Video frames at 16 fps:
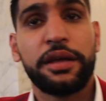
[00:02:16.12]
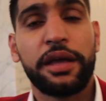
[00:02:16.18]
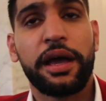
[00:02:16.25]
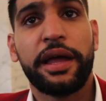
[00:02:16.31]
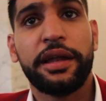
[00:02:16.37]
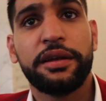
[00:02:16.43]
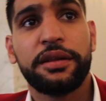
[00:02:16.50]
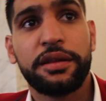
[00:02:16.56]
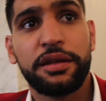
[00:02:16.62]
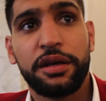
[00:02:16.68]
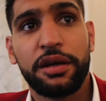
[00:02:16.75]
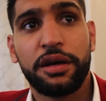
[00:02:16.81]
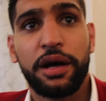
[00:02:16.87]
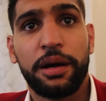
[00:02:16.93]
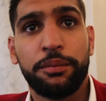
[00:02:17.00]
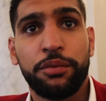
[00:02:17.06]
End of the
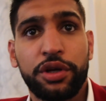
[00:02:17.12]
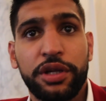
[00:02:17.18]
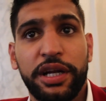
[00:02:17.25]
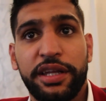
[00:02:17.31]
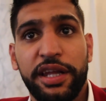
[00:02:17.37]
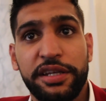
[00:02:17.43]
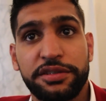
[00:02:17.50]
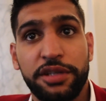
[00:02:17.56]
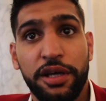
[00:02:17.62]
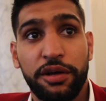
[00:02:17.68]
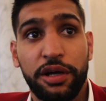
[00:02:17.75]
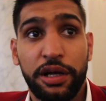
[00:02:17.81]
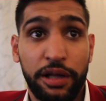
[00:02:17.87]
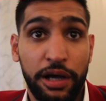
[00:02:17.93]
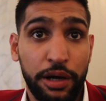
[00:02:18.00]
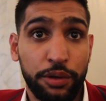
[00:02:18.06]
year. I'm looking at dates now.
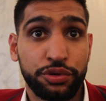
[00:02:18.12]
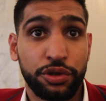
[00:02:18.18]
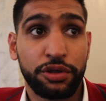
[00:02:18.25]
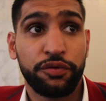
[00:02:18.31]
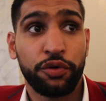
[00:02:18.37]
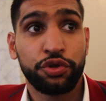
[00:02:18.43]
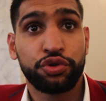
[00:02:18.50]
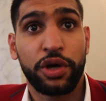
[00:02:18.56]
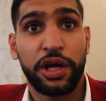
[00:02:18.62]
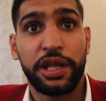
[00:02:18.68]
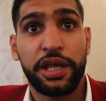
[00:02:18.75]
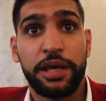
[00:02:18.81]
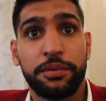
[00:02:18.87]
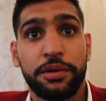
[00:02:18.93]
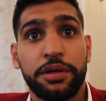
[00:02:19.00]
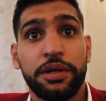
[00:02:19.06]
I was on the phone to Al
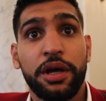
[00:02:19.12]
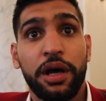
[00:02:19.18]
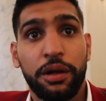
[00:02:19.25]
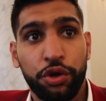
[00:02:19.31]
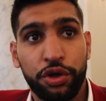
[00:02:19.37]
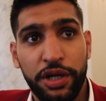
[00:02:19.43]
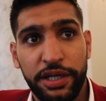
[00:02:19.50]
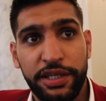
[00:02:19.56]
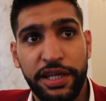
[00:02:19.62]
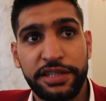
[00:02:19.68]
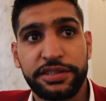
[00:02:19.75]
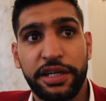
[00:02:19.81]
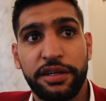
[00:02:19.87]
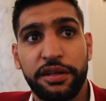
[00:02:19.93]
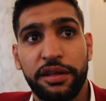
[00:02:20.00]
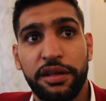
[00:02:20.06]
Heyman. I'm looking at dates
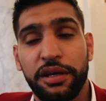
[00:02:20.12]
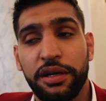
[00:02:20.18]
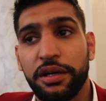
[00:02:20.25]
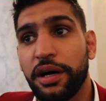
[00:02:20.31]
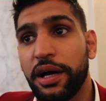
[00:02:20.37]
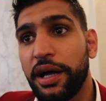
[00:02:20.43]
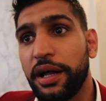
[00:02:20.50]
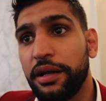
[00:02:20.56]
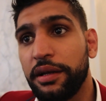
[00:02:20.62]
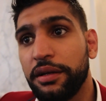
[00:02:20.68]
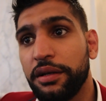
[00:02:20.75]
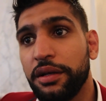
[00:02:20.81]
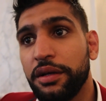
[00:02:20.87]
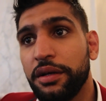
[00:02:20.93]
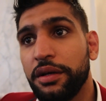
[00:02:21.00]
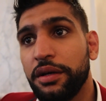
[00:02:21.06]
end of the year, and
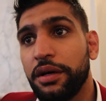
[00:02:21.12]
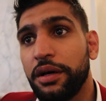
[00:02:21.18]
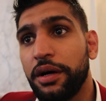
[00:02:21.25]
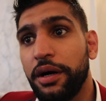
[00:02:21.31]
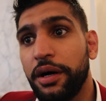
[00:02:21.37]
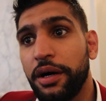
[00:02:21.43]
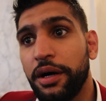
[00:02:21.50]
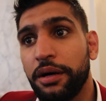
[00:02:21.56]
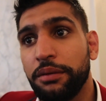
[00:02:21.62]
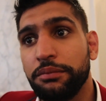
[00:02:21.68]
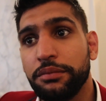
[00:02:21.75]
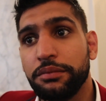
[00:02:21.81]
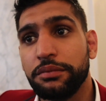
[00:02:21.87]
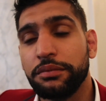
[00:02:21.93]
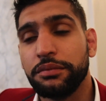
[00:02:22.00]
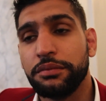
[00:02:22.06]
I'm
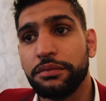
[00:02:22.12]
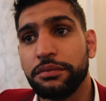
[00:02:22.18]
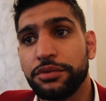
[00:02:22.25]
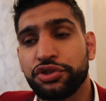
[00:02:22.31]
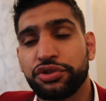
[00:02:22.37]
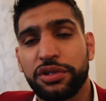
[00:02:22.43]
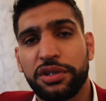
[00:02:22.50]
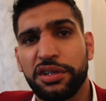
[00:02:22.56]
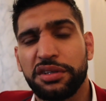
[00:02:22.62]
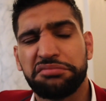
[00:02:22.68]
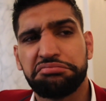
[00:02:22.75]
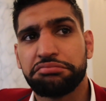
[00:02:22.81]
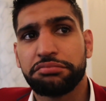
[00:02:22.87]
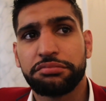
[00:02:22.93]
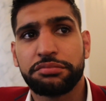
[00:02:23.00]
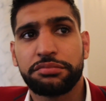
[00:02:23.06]
just gonna
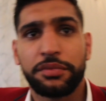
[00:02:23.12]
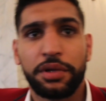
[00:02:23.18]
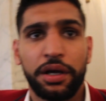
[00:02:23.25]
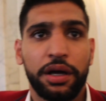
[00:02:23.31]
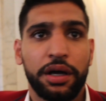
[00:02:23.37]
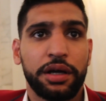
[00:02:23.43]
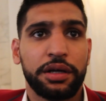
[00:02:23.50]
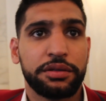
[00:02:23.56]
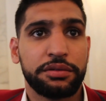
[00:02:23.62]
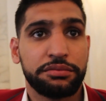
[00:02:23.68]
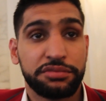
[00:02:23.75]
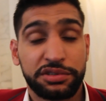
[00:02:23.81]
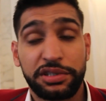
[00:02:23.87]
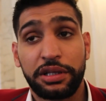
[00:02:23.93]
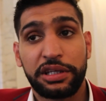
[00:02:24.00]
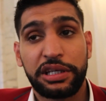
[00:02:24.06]

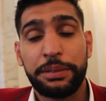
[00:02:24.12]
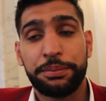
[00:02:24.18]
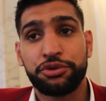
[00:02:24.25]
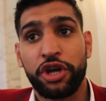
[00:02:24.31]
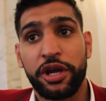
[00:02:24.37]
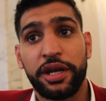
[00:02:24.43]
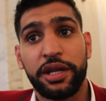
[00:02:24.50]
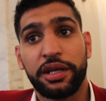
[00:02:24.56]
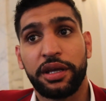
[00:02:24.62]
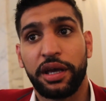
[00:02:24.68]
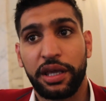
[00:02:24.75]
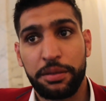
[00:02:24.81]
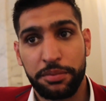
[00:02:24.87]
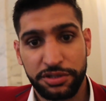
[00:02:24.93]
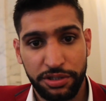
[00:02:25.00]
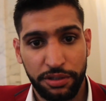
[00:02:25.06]
still keep training,
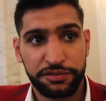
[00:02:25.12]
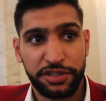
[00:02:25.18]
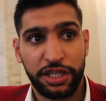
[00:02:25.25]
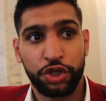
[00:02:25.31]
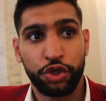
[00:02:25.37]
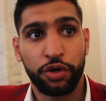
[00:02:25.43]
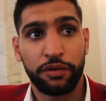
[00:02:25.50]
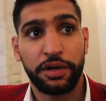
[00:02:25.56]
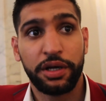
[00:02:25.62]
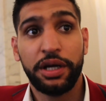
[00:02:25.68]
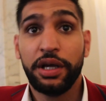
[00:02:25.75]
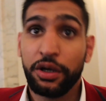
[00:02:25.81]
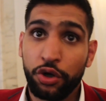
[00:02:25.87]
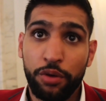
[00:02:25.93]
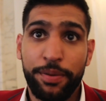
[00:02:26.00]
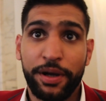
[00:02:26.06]
keep myself ticking over,
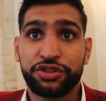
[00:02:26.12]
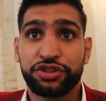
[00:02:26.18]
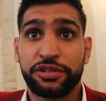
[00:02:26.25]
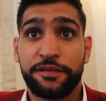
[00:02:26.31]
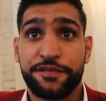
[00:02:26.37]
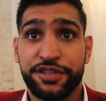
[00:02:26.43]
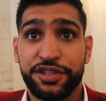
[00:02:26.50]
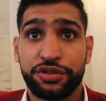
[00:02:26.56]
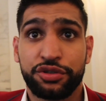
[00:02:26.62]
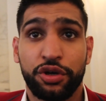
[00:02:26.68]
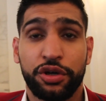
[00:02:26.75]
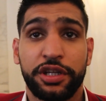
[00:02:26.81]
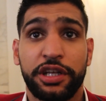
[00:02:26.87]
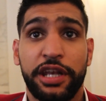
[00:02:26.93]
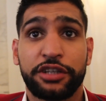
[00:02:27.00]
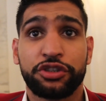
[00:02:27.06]
go back to San Francisco
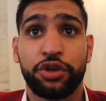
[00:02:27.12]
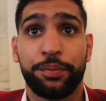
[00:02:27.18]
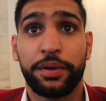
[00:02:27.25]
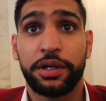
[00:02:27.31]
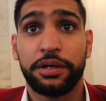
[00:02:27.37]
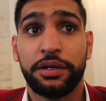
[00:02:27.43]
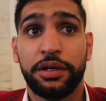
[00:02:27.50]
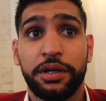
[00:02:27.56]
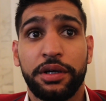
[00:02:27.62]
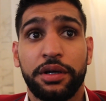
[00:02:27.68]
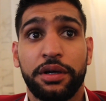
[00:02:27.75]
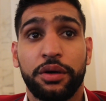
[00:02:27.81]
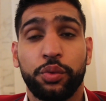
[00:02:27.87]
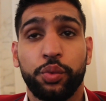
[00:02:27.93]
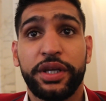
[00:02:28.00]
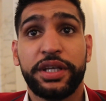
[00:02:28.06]
in the next couple of
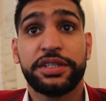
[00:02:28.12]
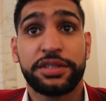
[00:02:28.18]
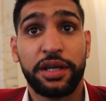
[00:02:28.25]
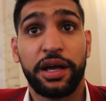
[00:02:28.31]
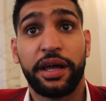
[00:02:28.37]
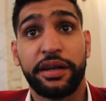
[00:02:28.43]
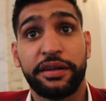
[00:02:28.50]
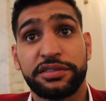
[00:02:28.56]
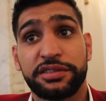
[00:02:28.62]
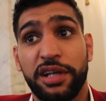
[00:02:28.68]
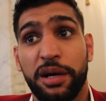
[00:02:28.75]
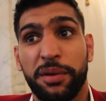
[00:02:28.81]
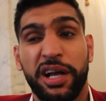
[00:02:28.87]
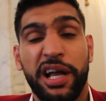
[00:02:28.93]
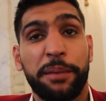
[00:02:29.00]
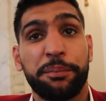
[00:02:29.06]
weeks and
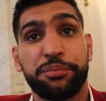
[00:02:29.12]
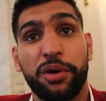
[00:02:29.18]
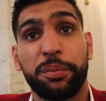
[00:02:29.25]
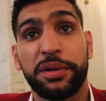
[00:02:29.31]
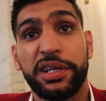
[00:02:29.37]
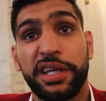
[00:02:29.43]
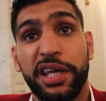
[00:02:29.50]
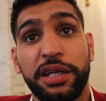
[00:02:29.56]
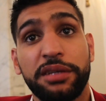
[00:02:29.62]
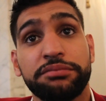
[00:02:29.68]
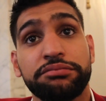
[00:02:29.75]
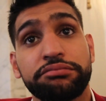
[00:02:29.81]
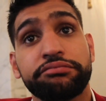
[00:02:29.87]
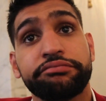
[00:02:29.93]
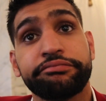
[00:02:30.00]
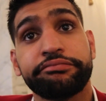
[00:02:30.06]
start my camp properly again.
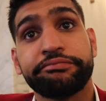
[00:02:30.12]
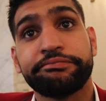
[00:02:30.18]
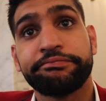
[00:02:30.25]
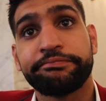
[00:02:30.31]
Okay,